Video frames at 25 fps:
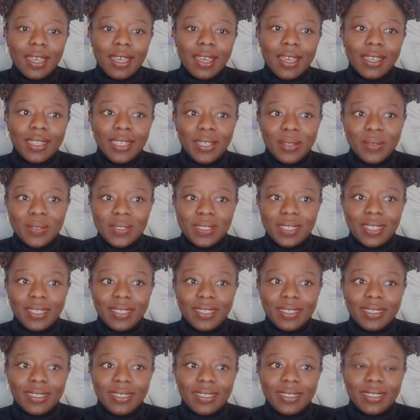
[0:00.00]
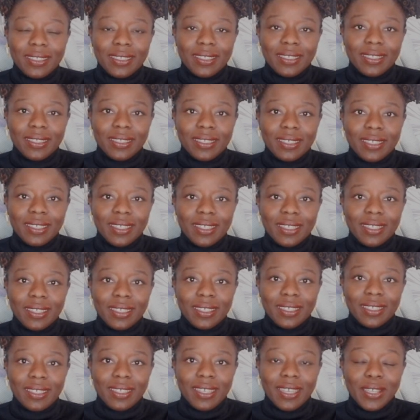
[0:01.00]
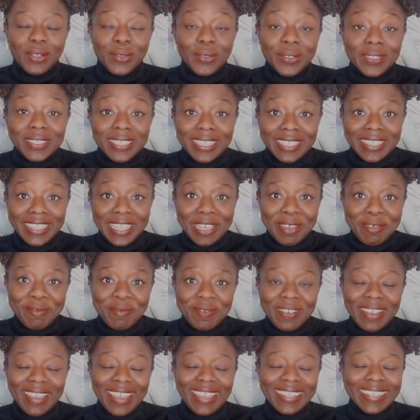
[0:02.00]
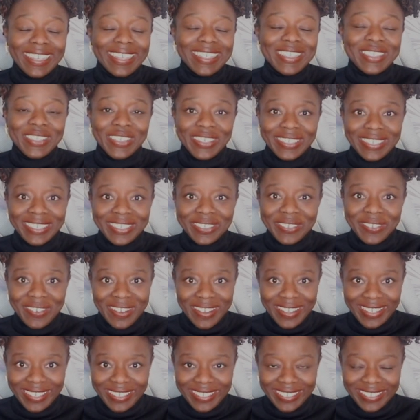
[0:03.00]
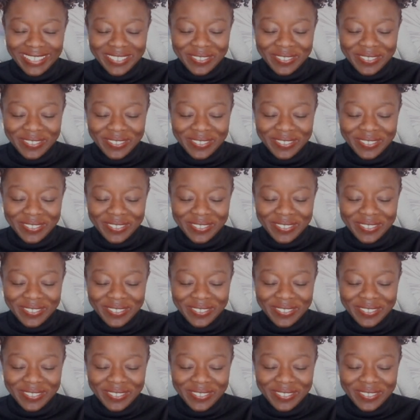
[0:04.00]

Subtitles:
And I was like, I looked at them and I started crying.